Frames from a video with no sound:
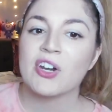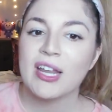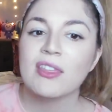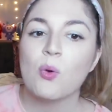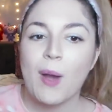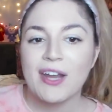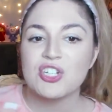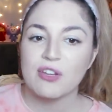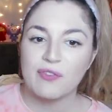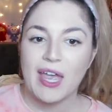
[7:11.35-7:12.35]
in the
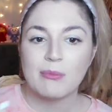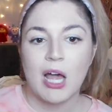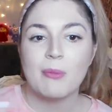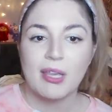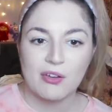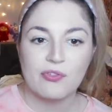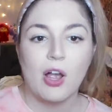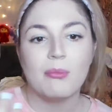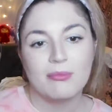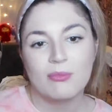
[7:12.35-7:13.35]
YG fam coming
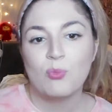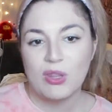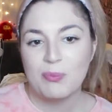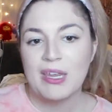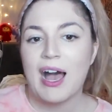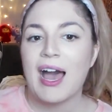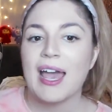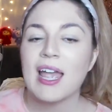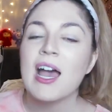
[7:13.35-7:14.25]
from with BI,